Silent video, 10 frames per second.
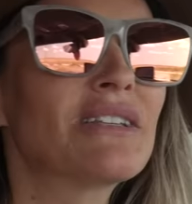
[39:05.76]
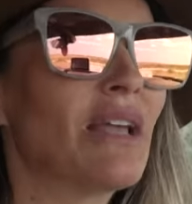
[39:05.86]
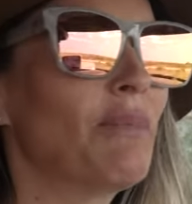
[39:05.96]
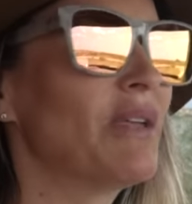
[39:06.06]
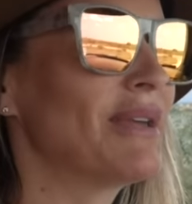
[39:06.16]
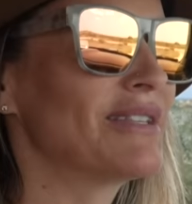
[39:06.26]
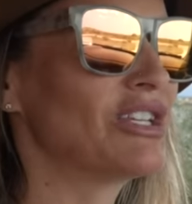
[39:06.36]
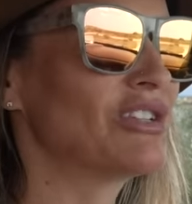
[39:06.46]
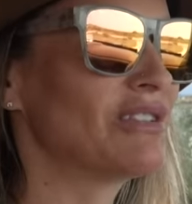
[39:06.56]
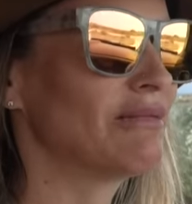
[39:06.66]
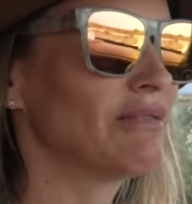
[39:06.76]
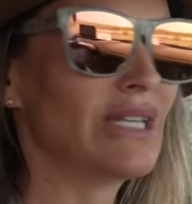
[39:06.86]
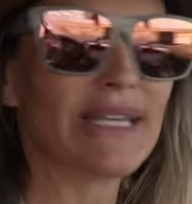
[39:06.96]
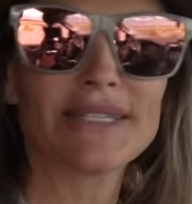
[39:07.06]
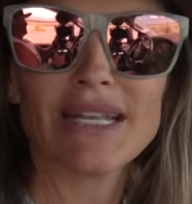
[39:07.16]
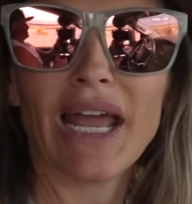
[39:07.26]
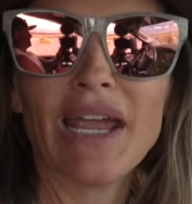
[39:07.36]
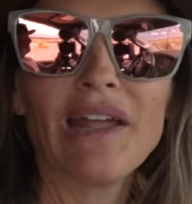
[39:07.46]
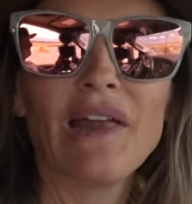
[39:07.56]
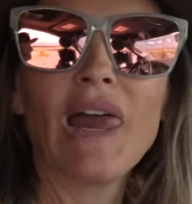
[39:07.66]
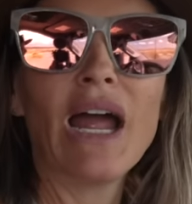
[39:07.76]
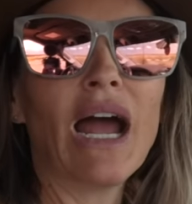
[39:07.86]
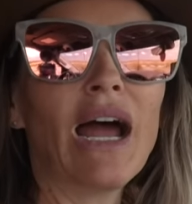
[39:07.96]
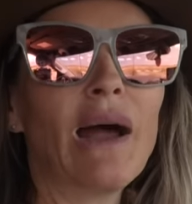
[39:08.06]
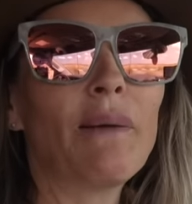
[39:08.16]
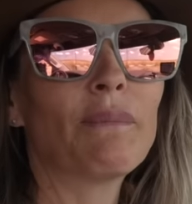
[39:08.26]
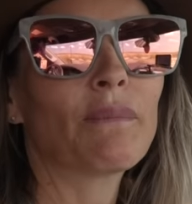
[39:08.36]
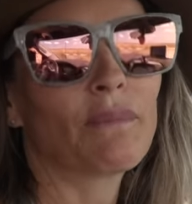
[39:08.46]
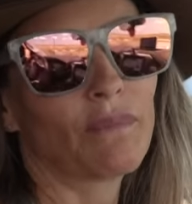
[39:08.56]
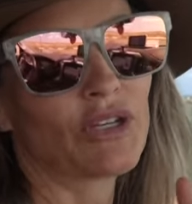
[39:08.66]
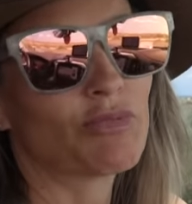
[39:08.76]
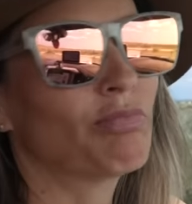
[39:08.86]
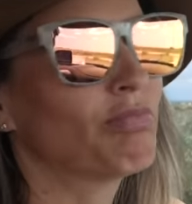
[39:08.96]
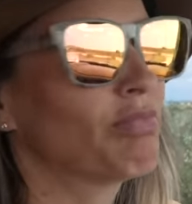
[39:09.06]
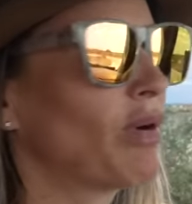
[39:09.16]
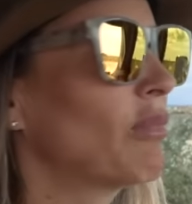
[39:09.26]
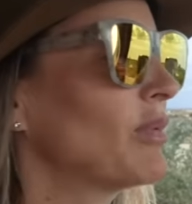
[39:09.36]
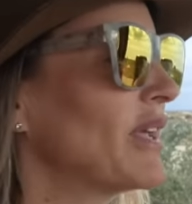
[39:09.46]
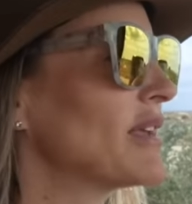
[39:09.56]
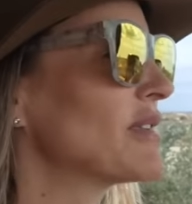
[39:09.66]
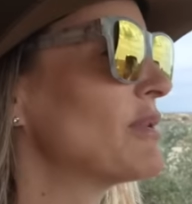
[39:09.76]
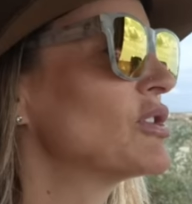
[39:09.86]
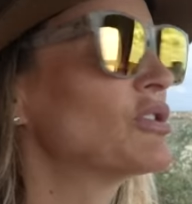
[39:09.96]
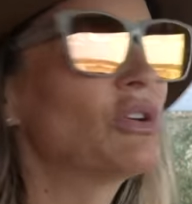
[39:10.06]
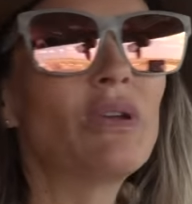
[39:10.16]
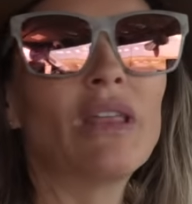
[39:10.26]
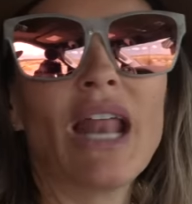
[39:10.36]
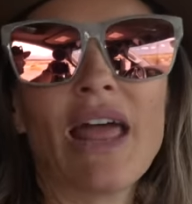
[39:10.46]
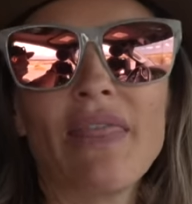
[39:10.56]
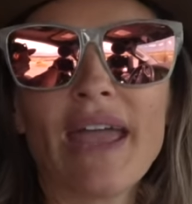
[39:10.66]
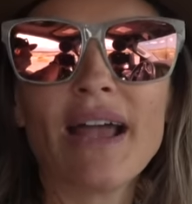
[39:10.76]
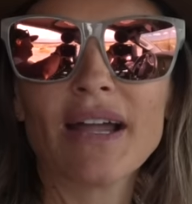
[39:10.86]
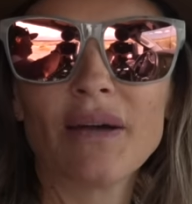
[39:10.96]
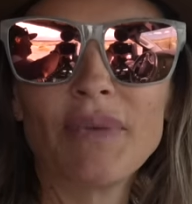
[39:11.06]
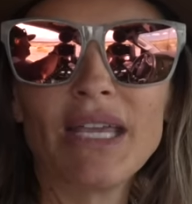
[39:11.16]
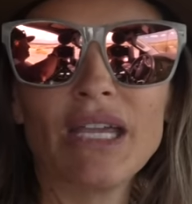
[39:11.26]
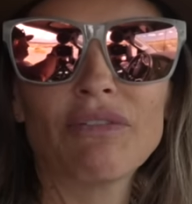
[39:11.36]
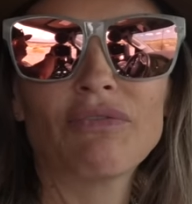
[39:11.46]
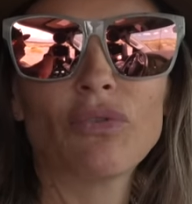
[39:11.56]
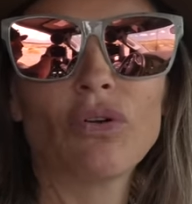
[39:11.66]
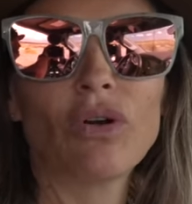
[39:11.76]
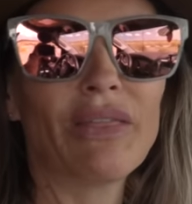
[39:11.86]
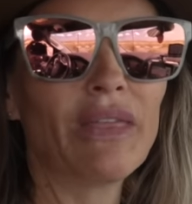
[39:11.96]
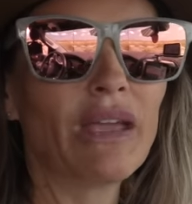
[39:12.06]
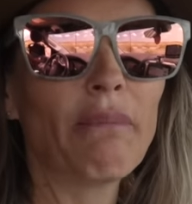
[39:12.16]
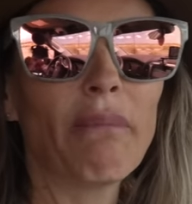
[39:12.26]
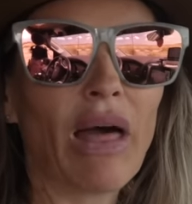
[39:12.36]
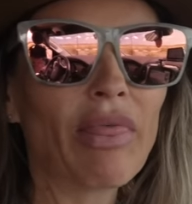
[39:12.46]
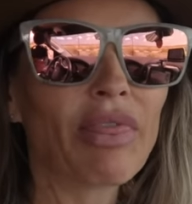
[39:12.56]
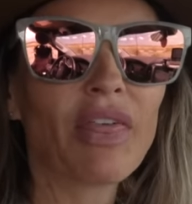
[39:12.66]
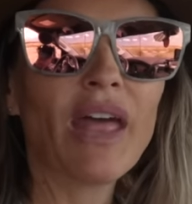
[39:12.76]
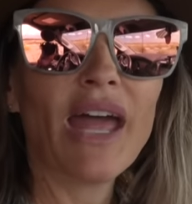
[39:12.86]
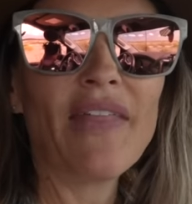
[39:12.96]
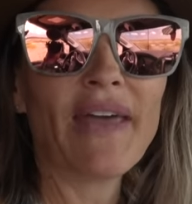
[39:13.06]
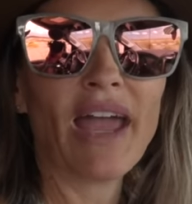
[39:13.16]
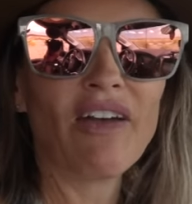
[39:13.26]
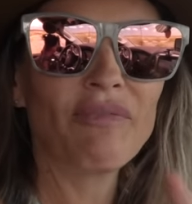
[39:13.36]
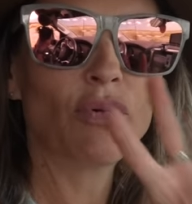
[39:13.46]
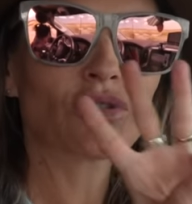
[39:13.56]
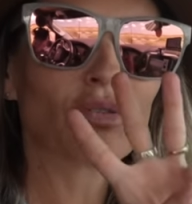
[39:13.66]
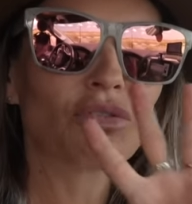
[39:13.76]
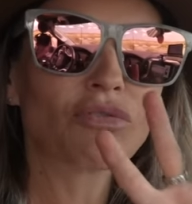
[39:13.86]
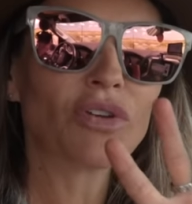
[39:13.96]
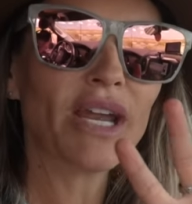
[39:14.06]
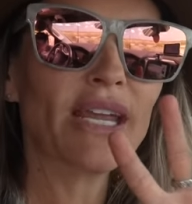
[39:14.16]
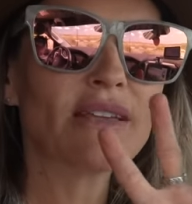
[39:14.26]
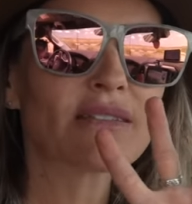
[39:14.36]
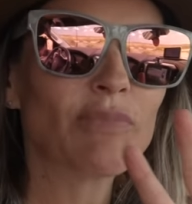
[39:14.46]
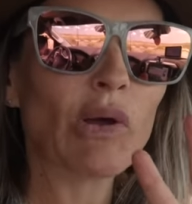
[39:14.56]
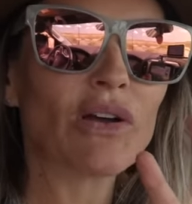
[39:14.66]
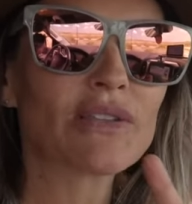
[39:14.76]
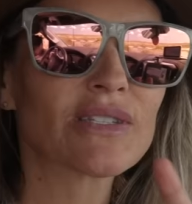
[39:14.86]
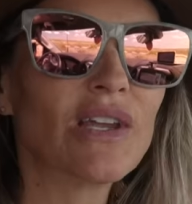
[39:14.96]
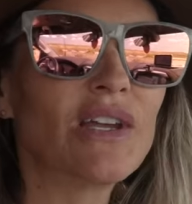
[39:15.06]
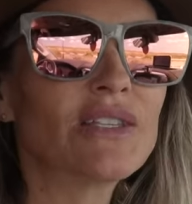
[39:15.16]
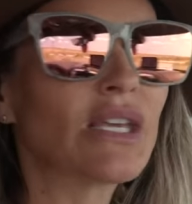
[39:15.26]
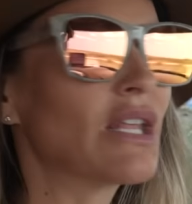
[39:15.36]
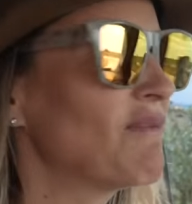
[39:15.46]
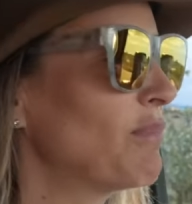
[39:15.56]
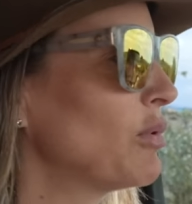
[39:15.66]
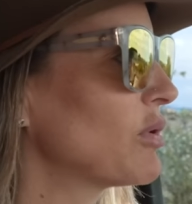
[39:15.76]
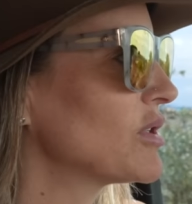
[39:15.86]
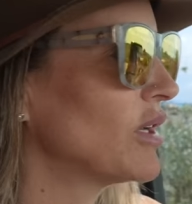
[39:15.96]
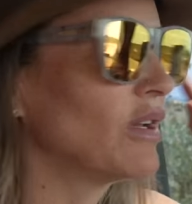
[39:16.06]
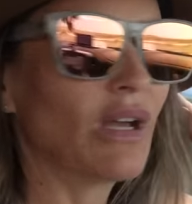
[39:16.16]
sent me a message yesterday, which probably has something to do with it. And they are coming here for, I think, a month. And they have booked 3 spots. So they've booked